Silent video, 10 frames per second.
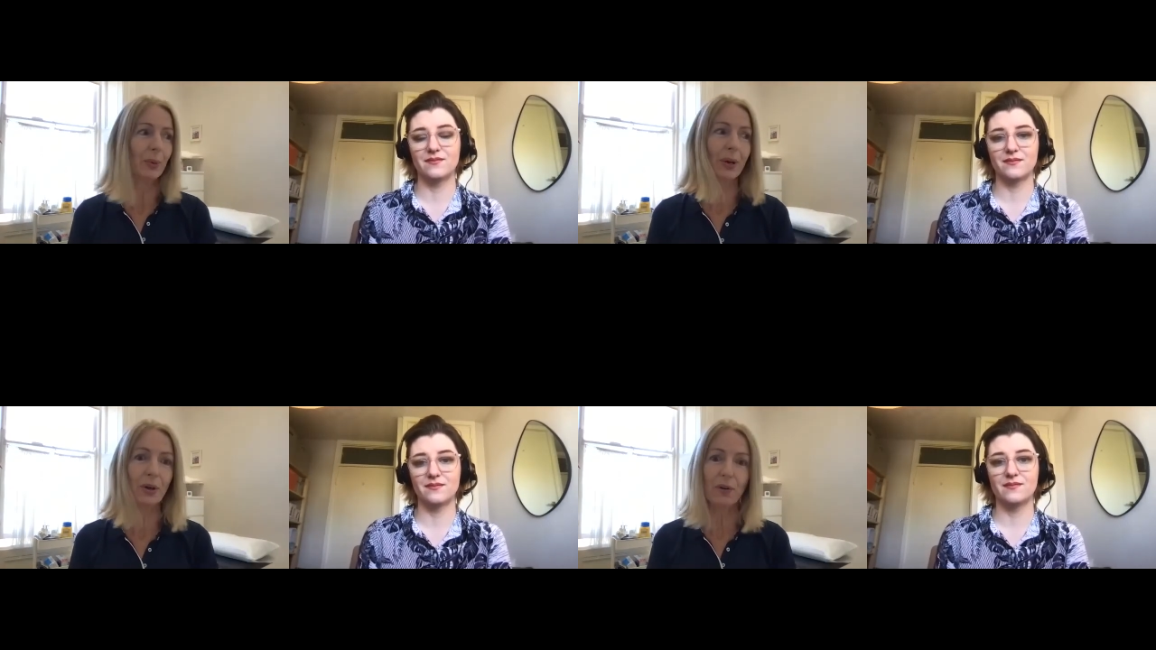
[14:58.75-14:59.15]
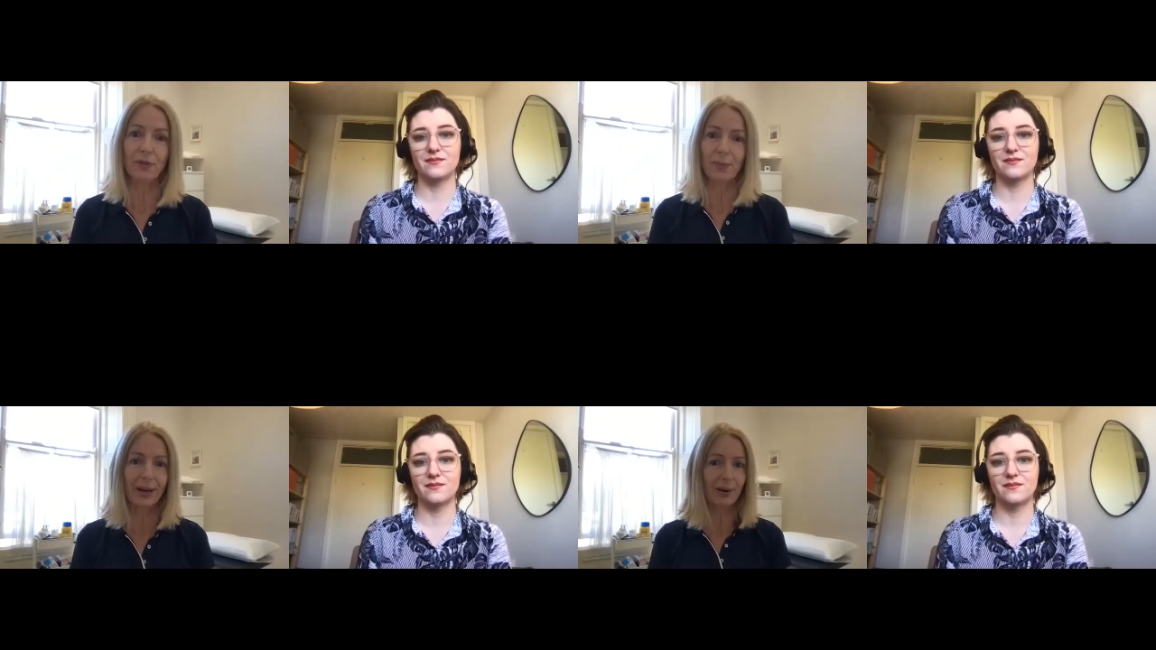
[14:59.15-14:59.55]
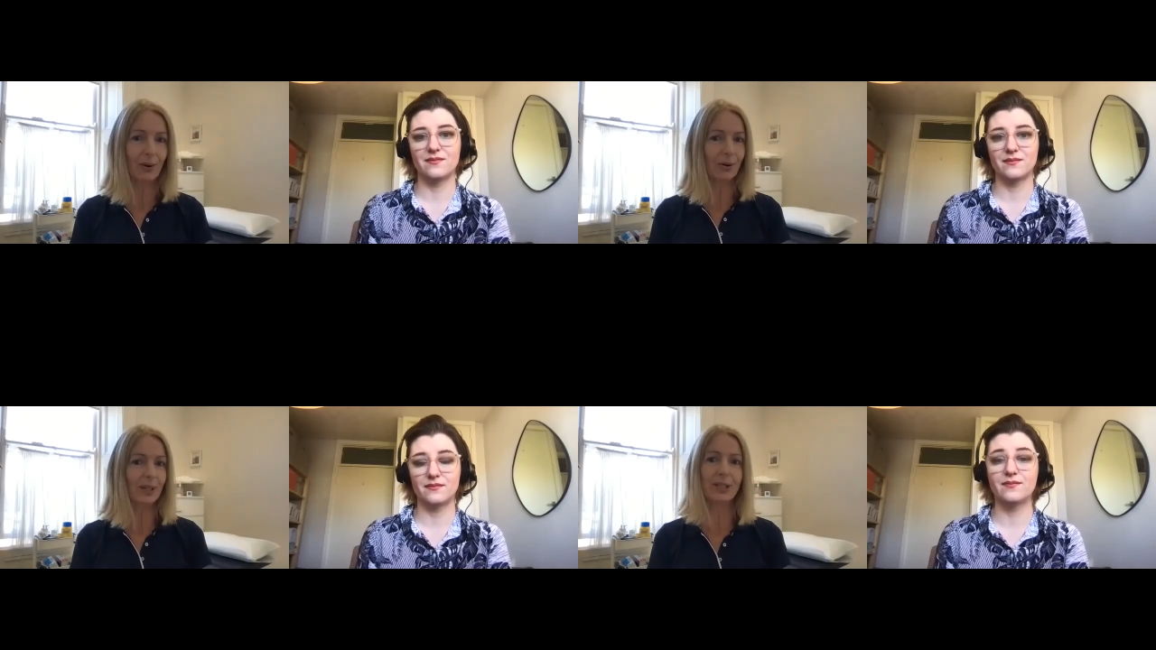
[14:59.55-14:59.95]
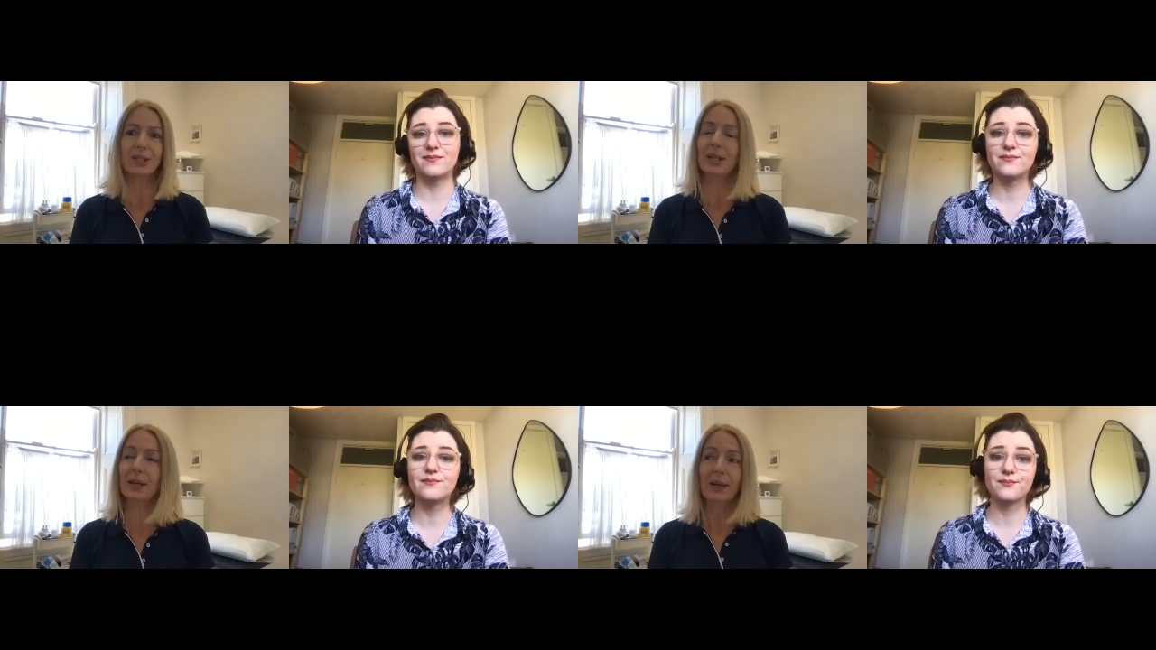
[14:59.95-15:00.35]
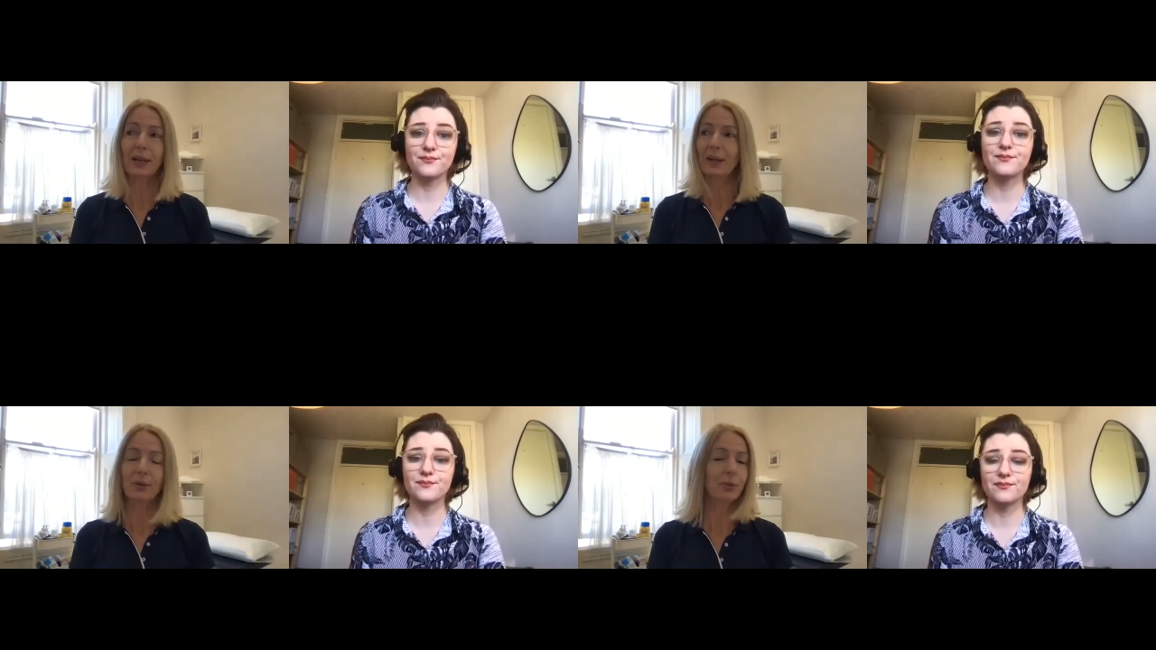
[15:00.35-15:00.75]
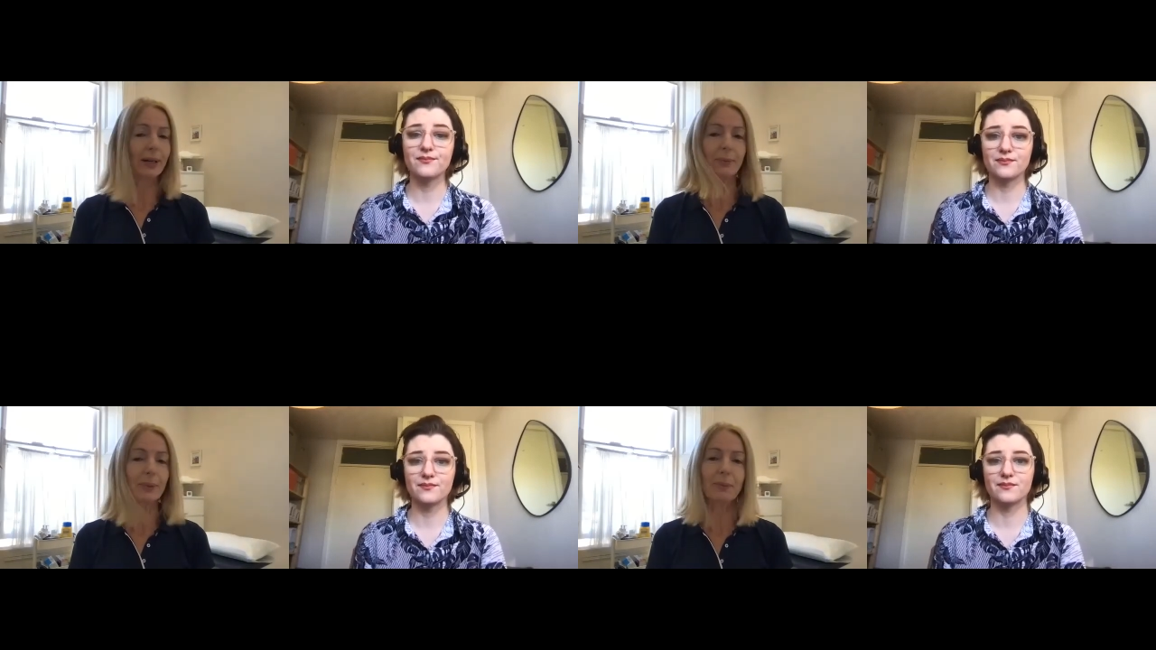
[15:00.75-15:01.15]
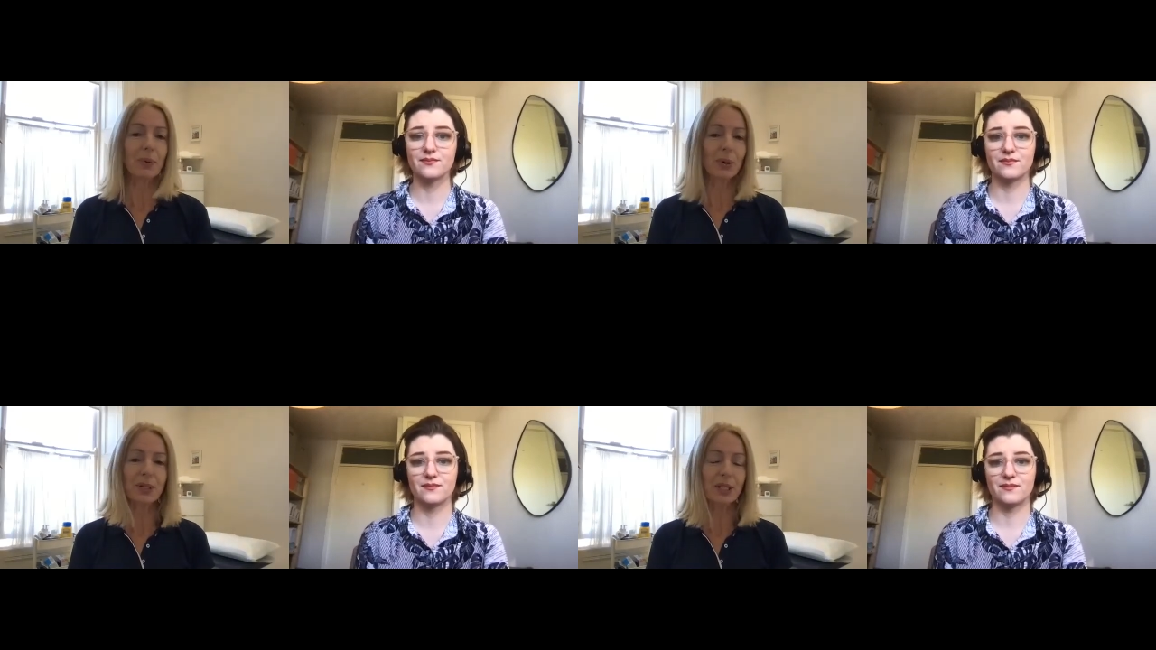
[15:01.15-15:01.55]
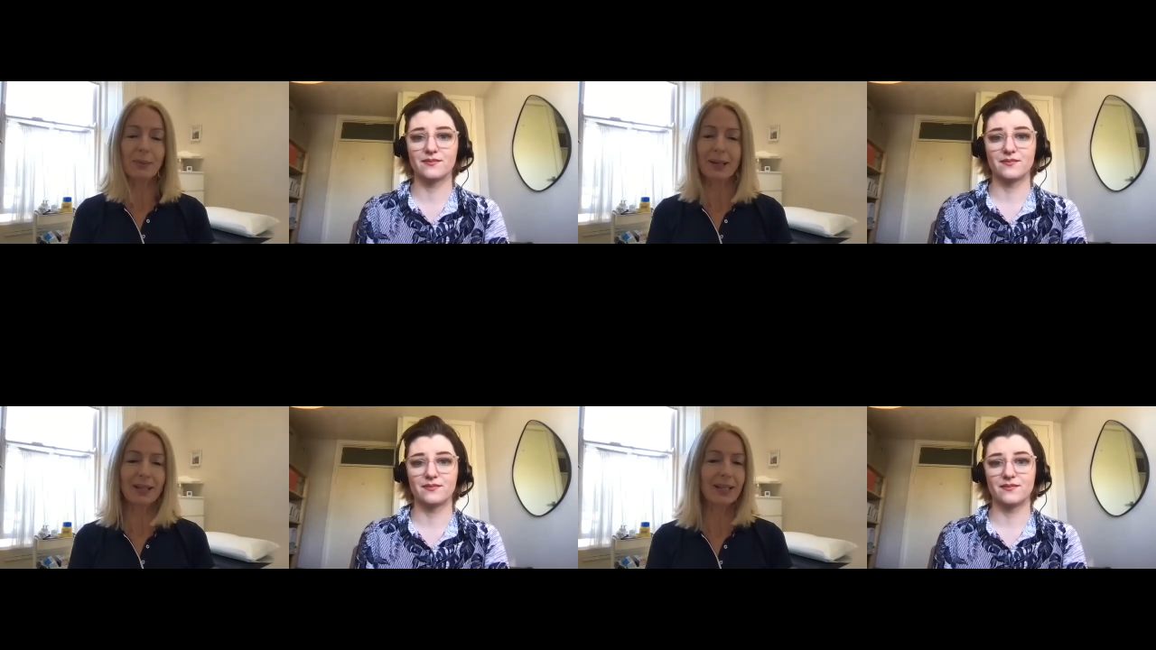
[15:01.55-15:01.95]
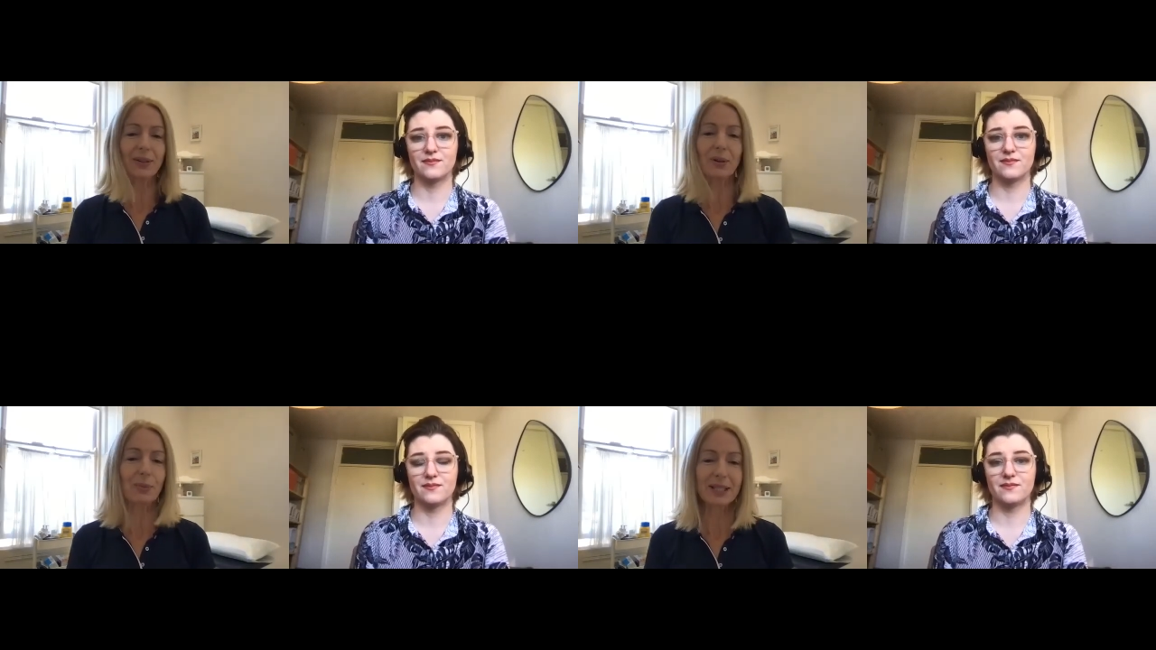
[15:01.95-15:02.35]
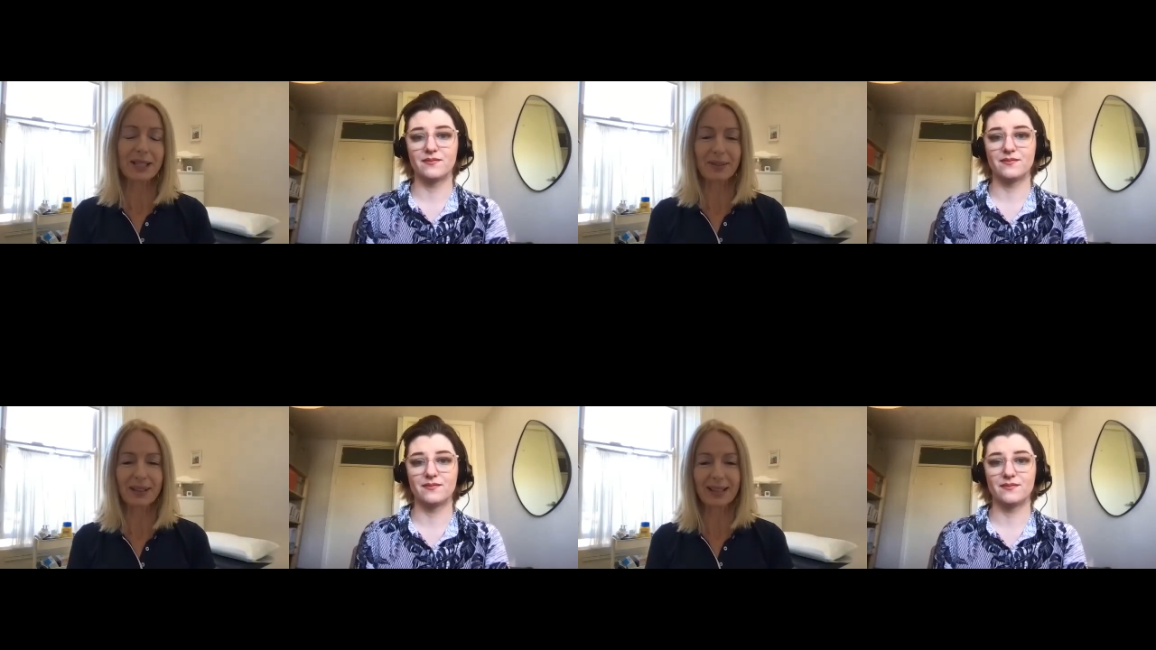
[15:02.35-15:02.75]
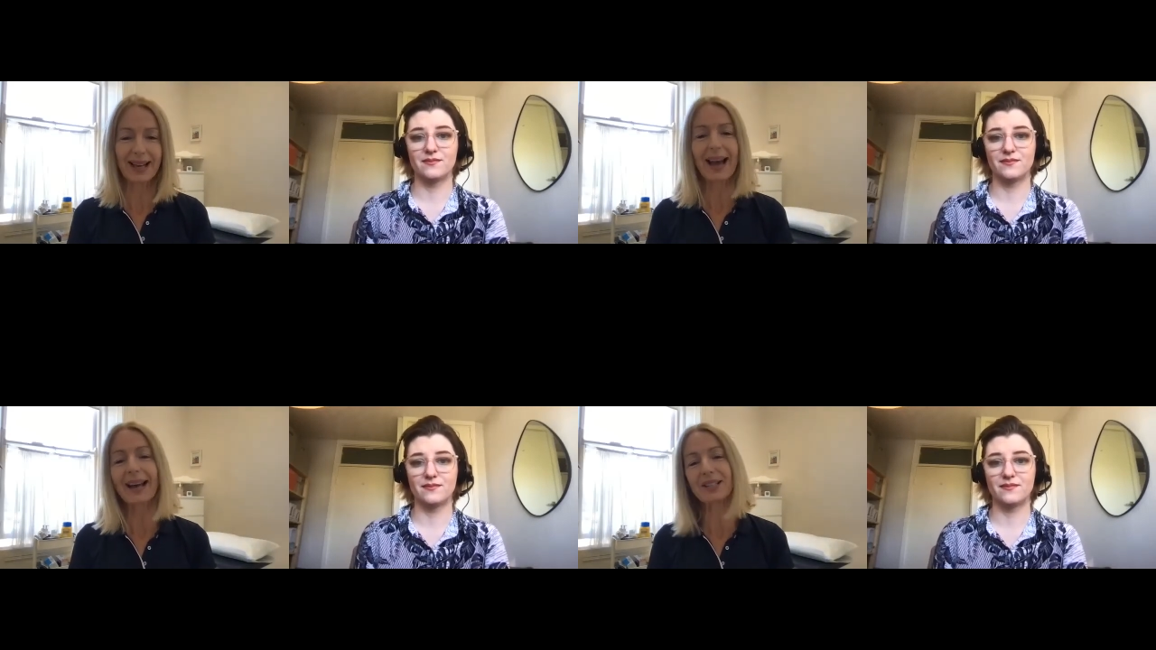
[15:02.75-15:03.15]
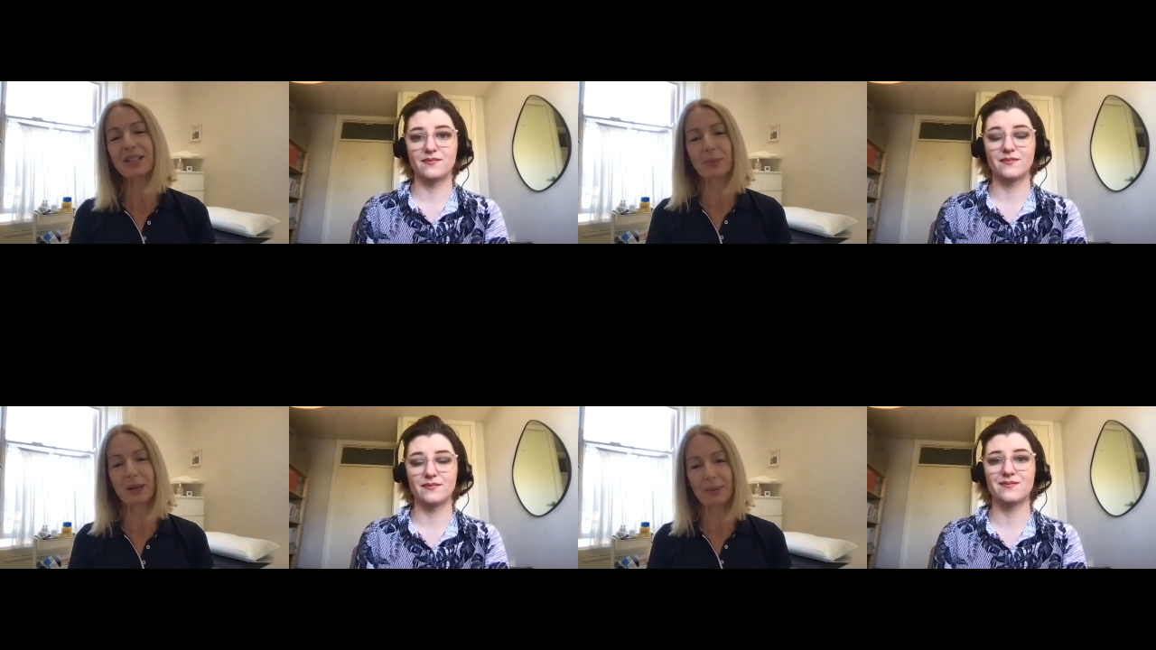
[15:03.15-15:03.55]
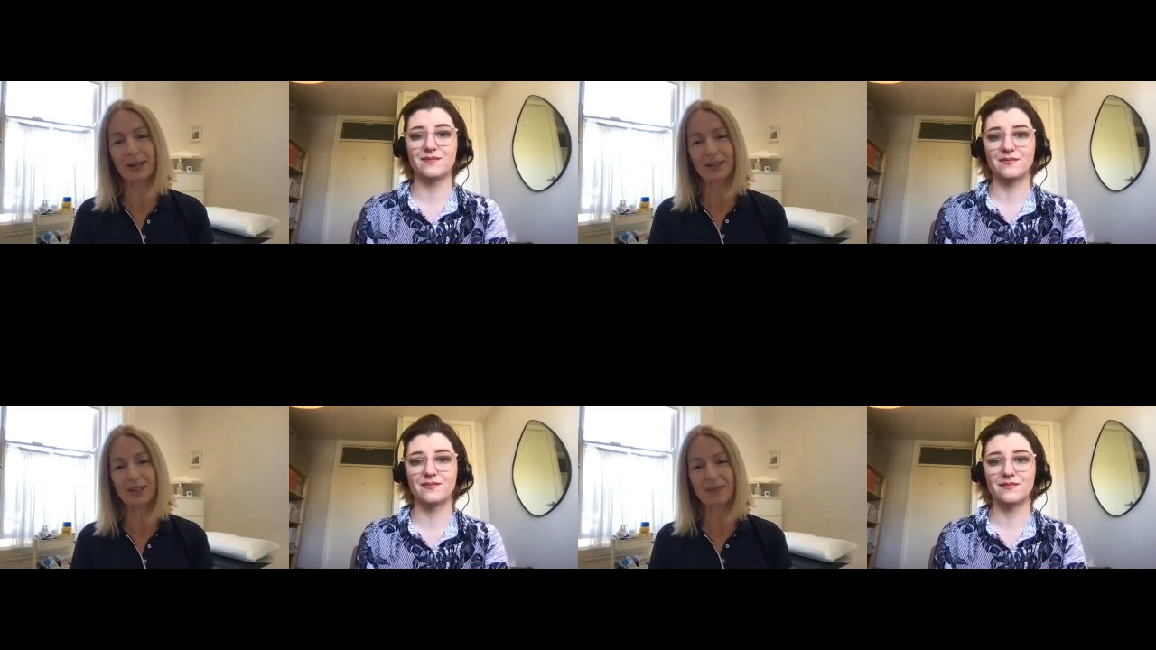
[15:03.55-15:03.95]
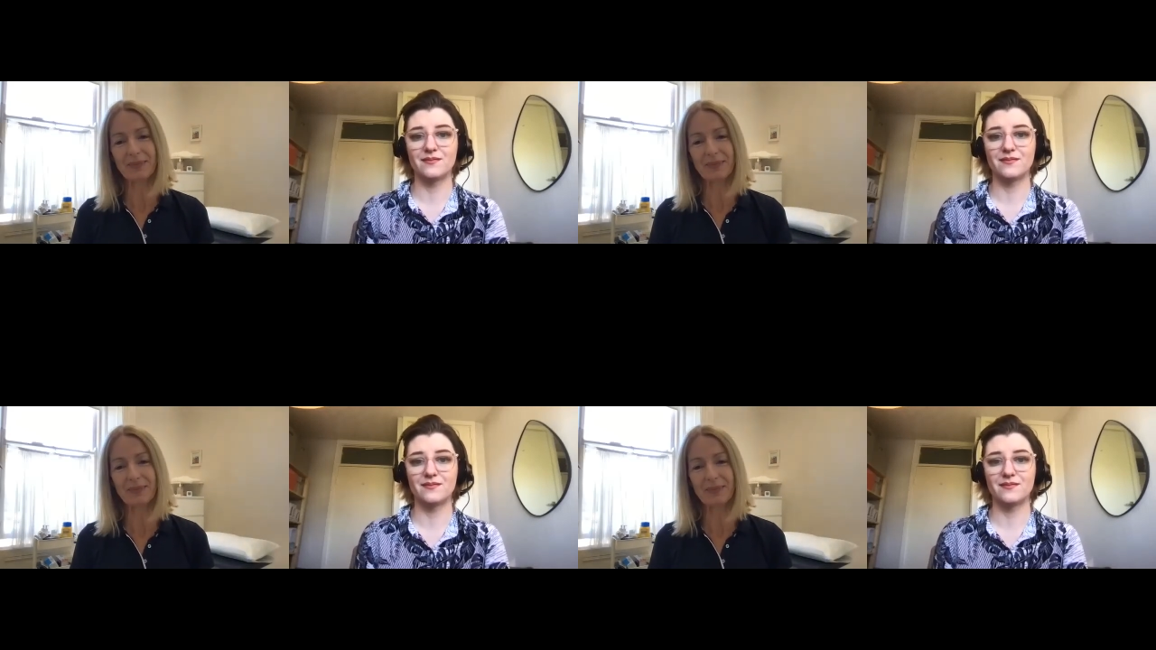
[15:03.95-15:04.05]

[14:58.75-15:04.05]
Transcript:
Speaker 1: do I go from here? Or this is incredibly important to me, and yet nobody's even asked me about it.